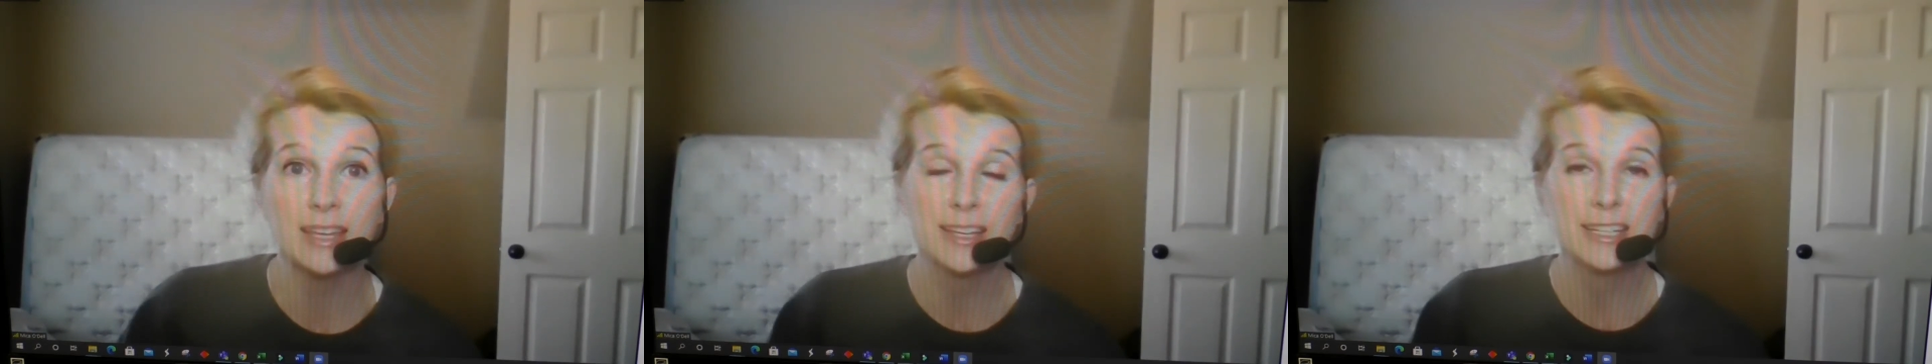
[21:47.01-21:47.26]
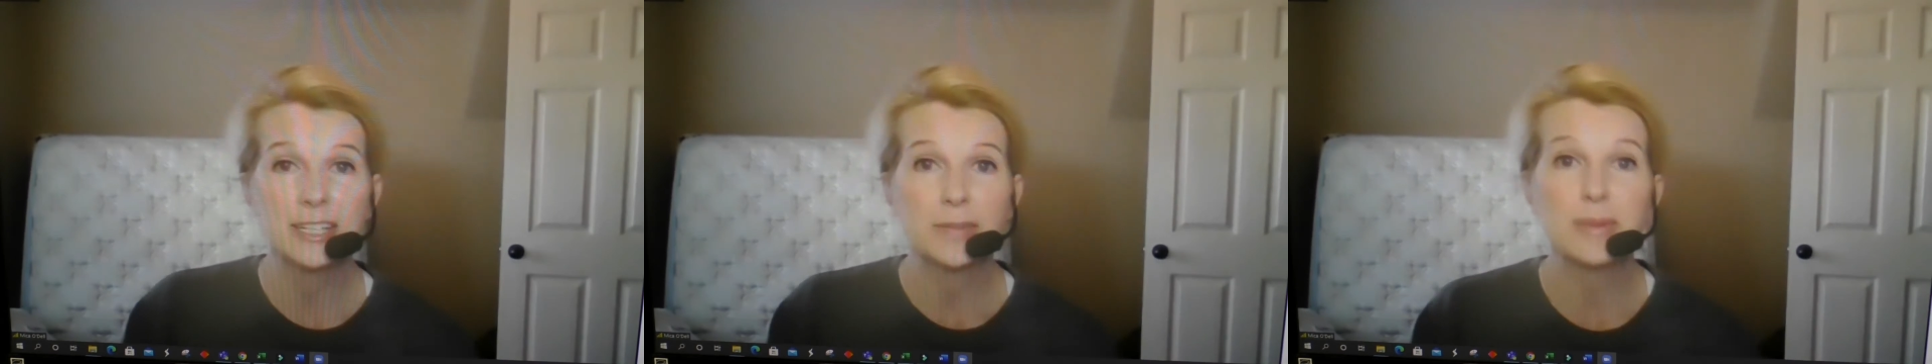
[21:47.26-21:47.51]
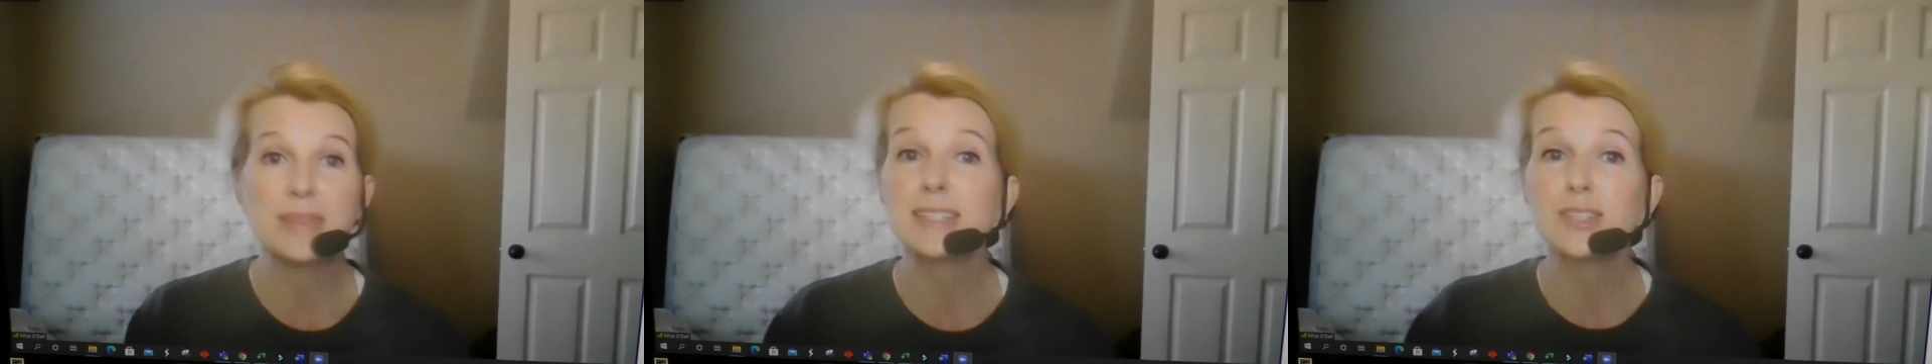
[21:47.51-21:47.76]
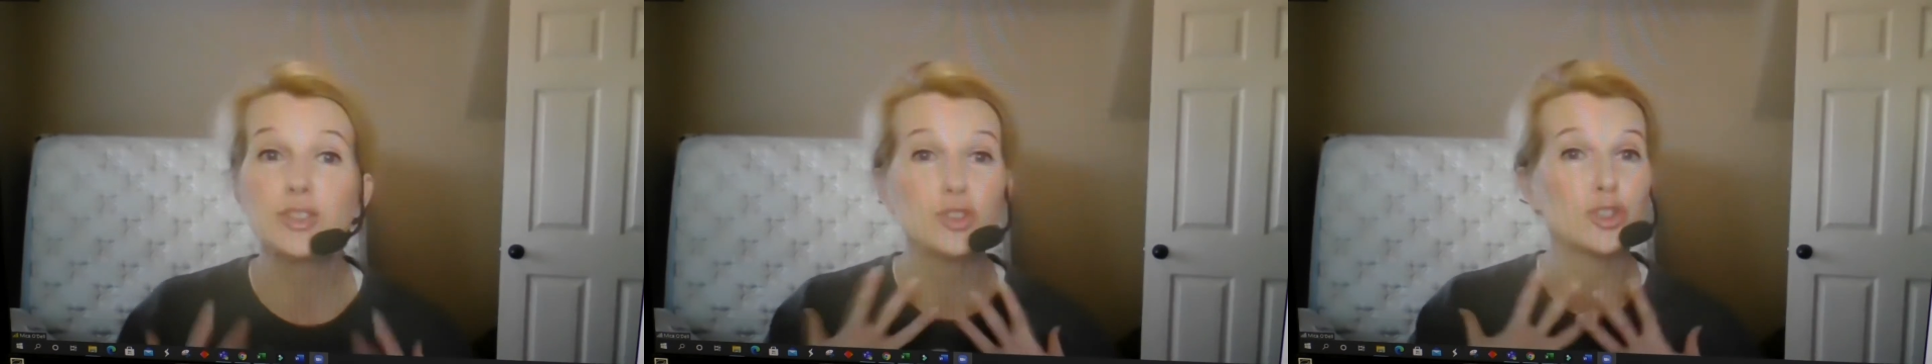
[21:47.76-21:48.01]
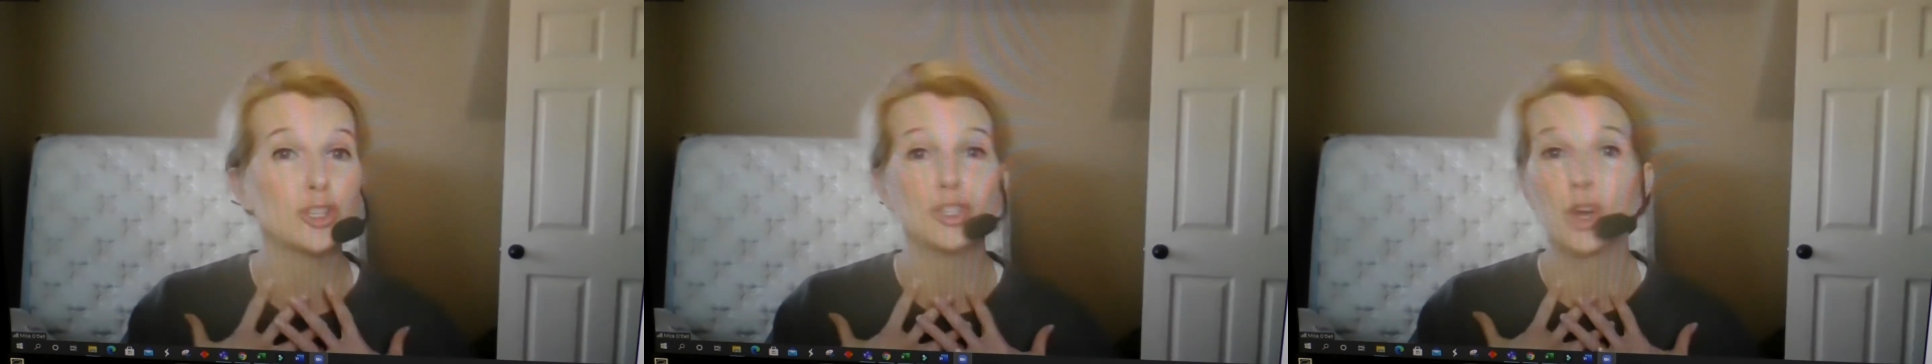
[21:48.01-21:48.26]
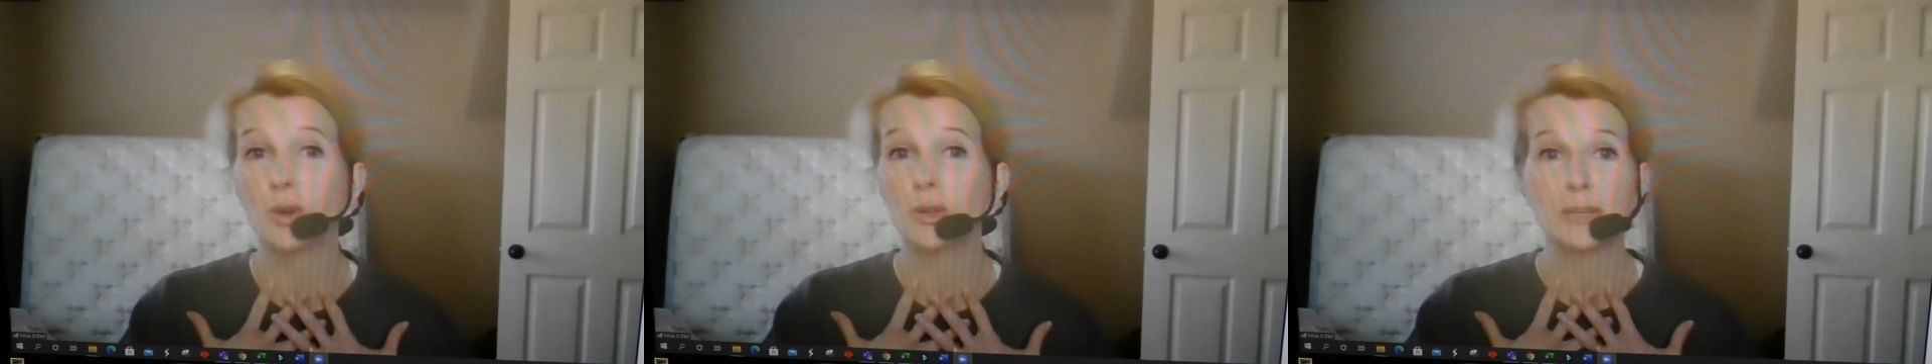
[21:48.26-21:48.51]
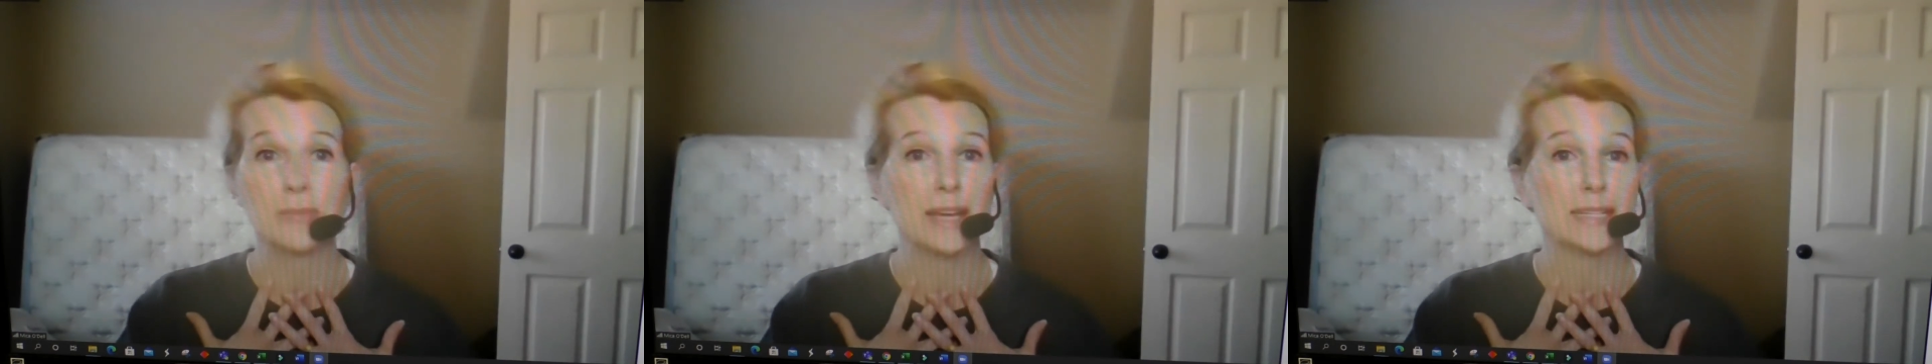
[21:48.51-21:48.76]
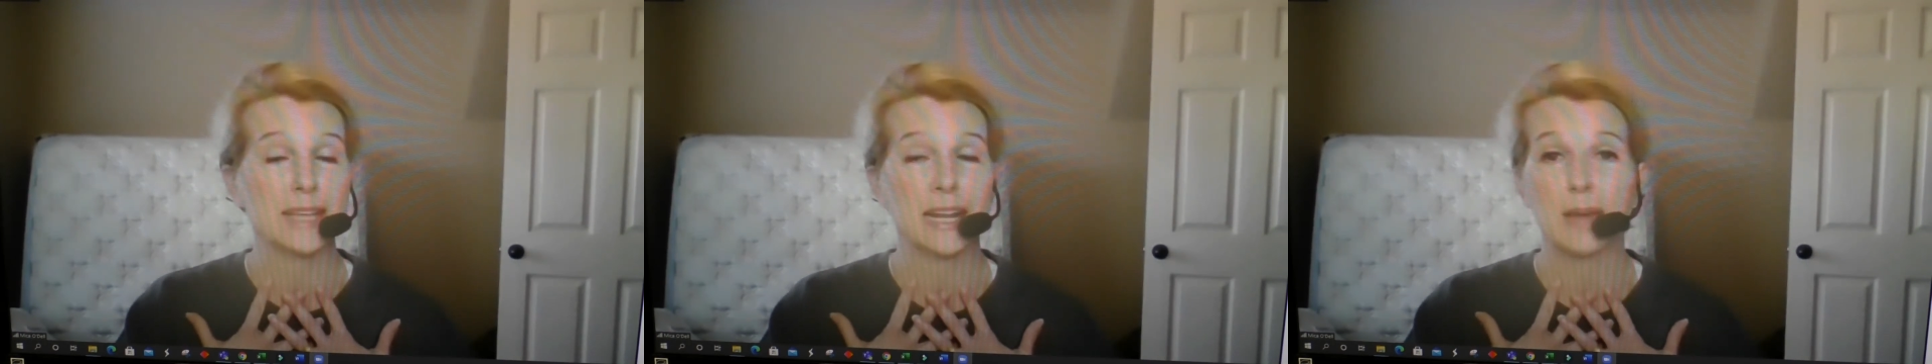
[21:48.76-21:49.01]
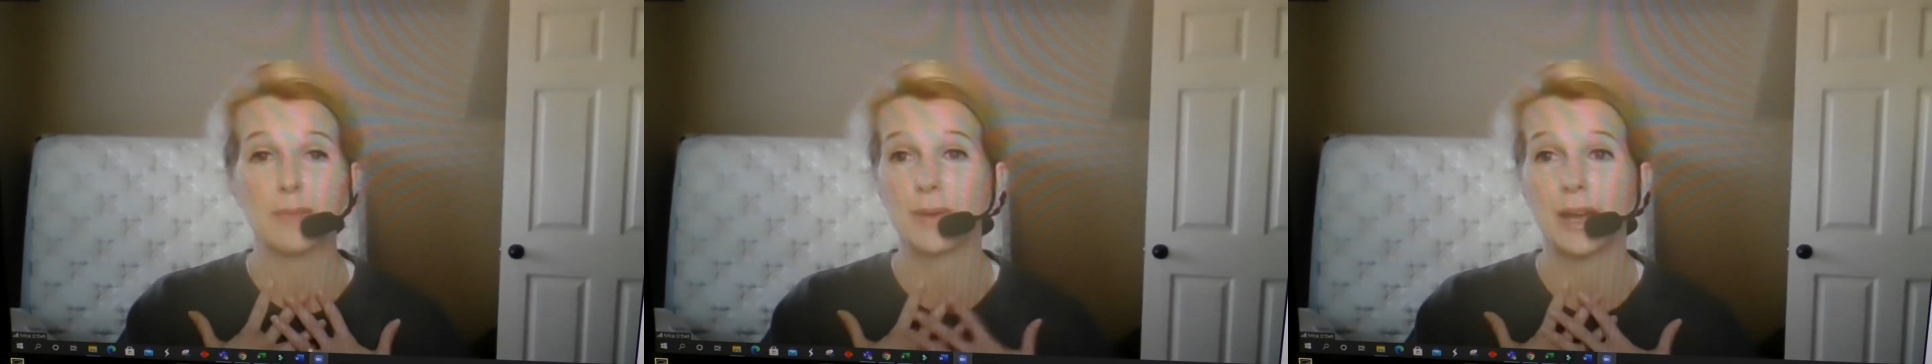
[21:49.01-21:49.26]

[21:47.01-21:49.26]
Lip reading: I mean, this is just totally my setup.